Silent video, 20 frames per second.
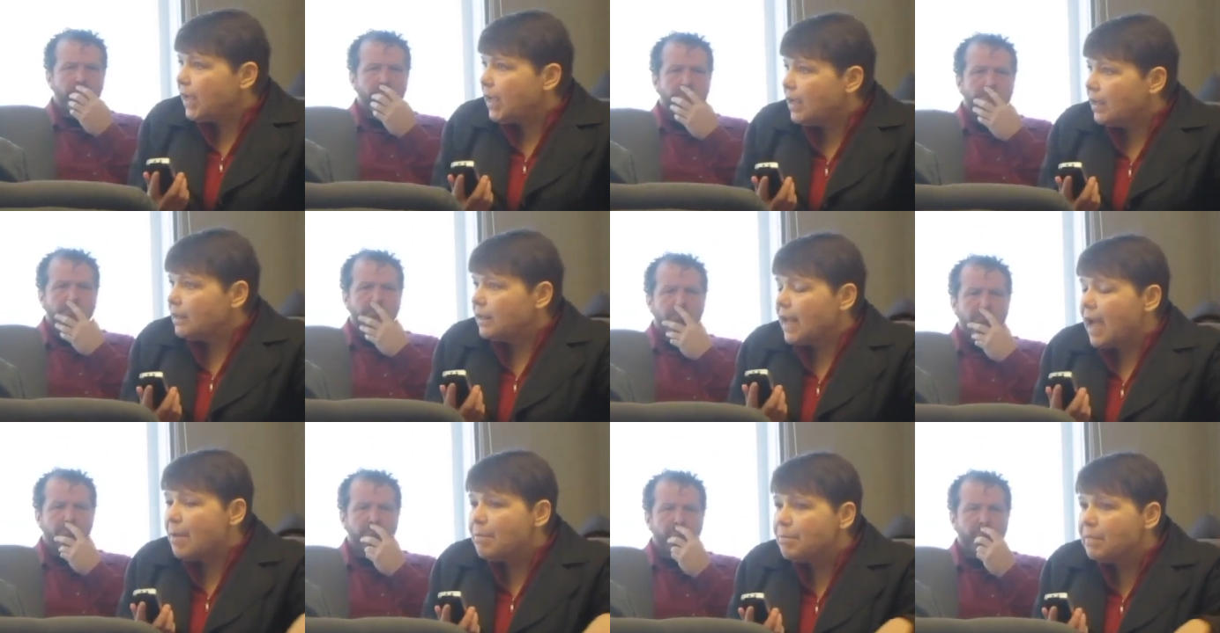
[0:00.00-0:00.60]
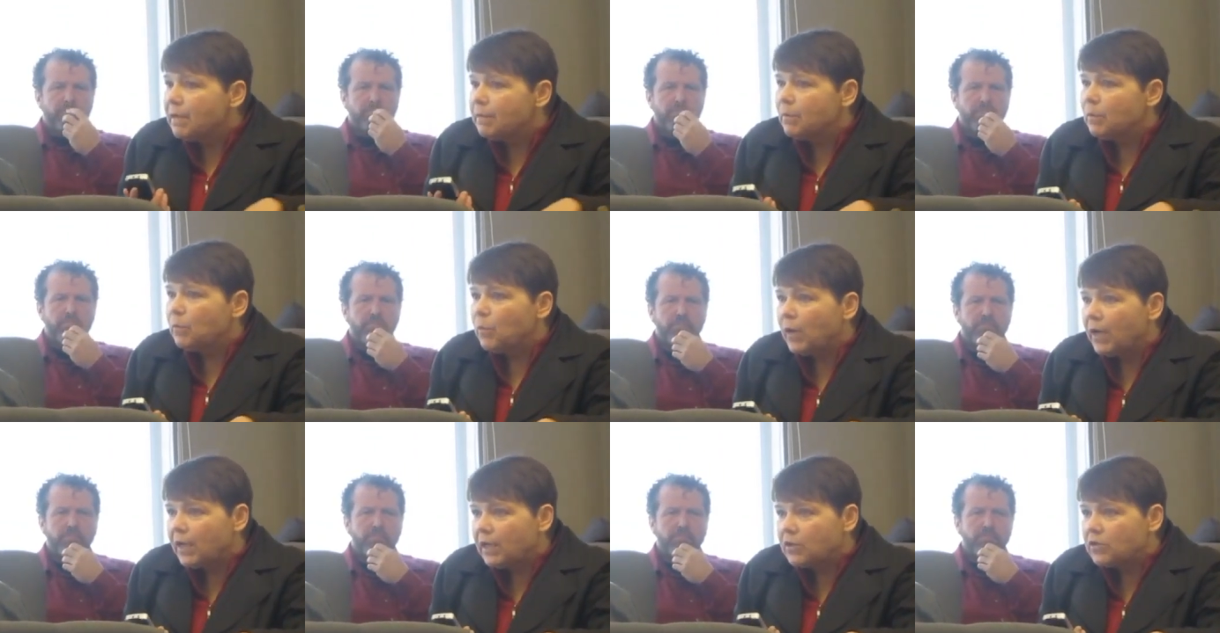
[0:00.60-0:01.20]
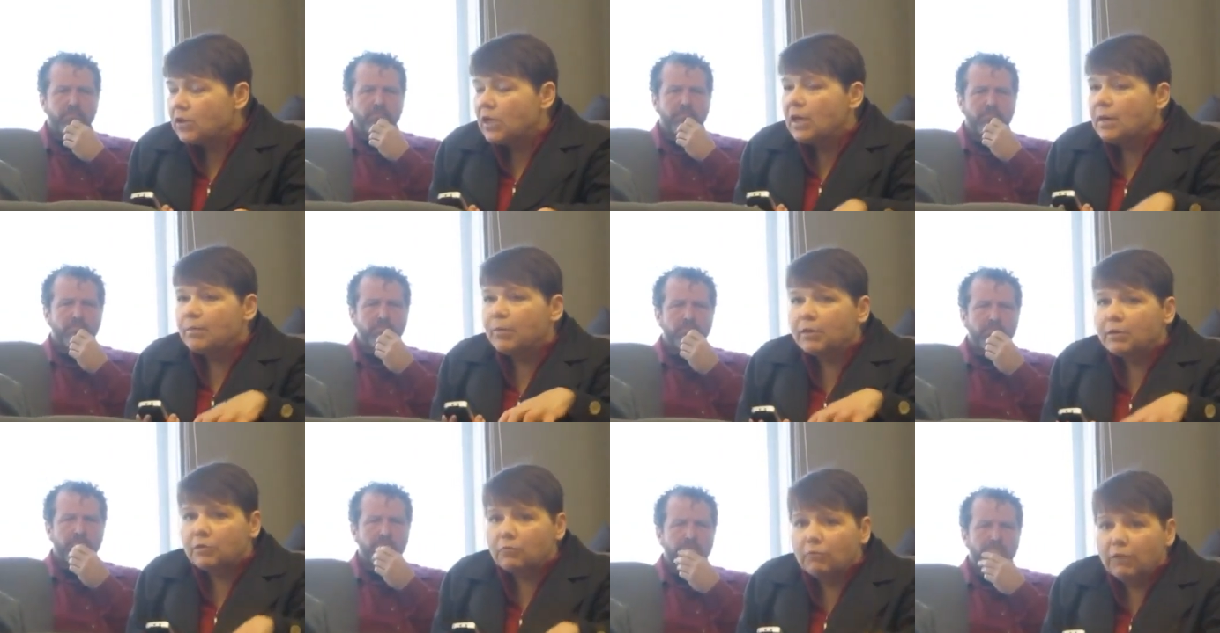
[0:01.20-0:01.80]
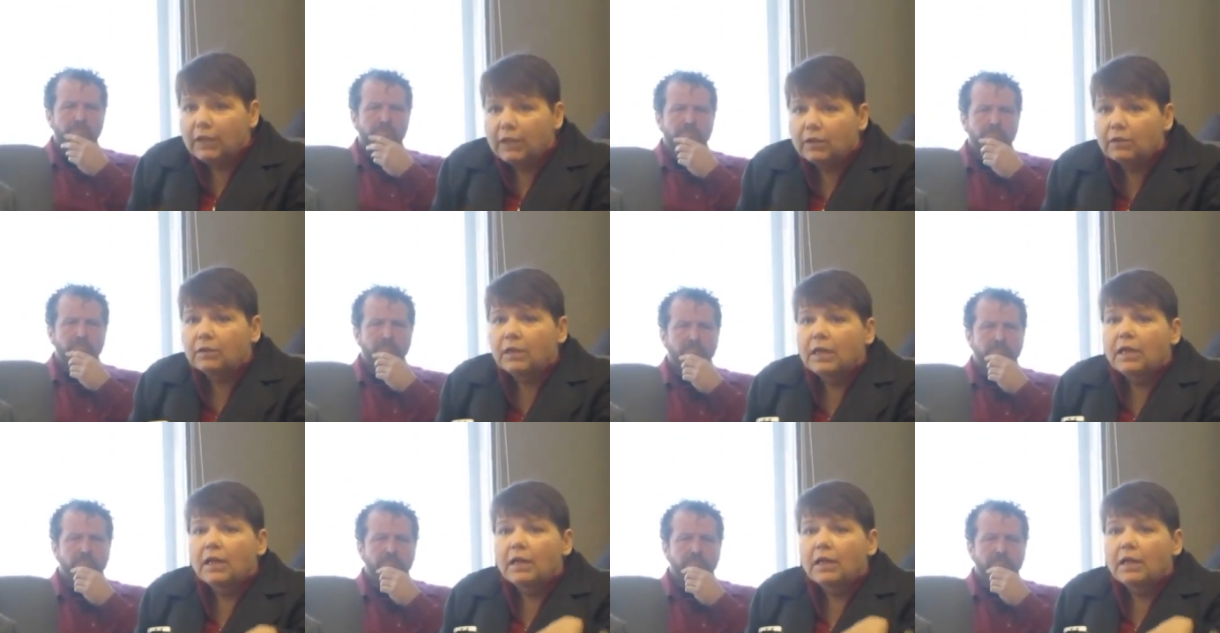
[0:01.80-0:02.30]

Speaker 1: pay, not minimum wage, but real